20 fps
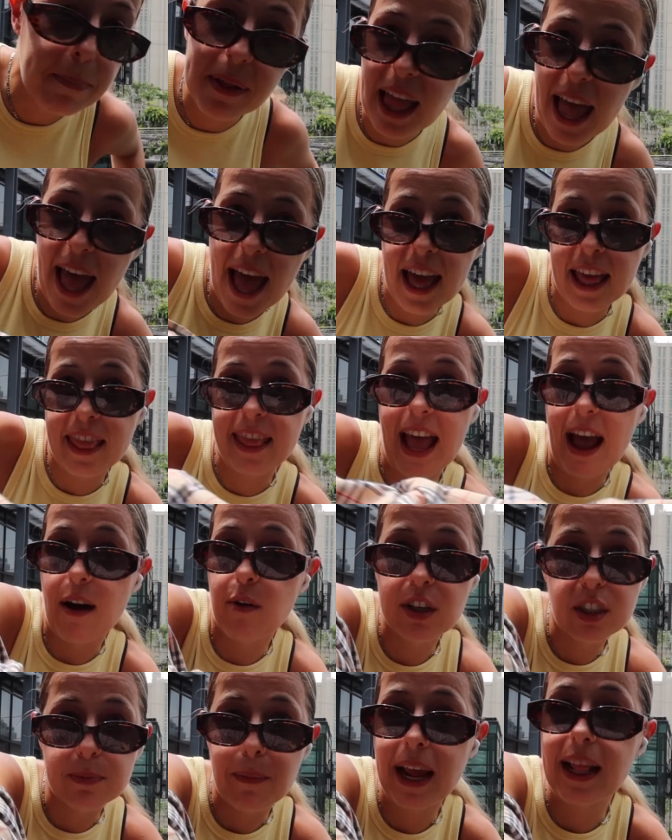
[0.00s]
plan. That
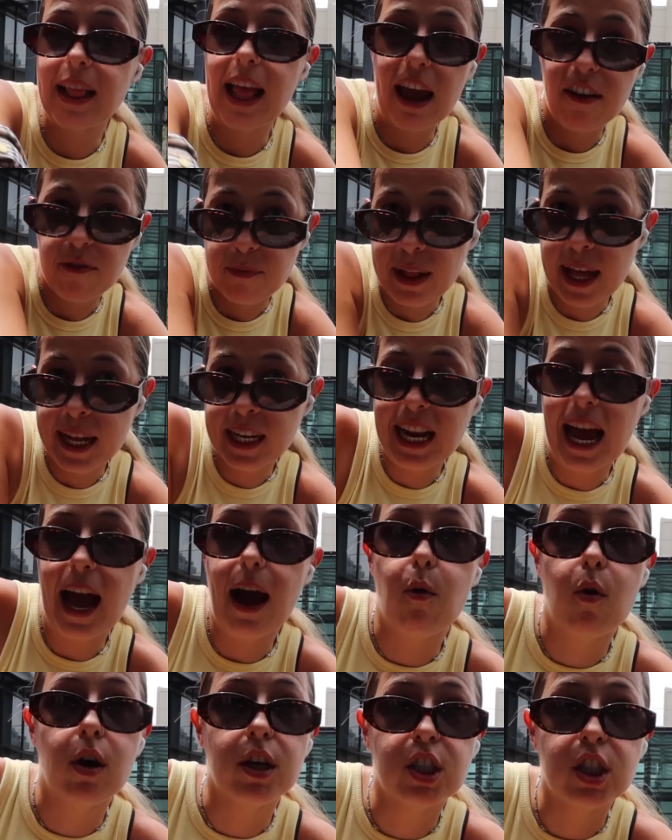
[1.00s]
was my life plan.
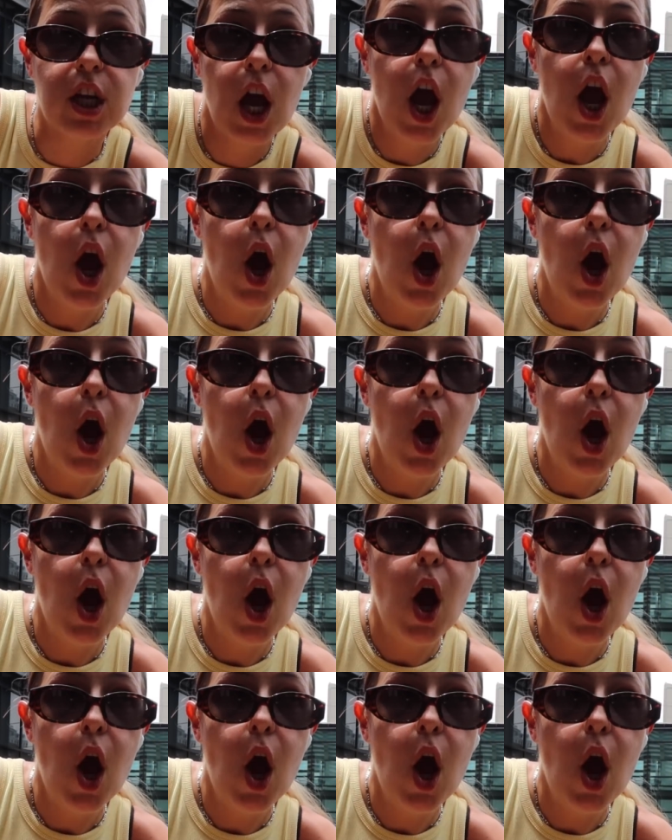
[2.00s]
That was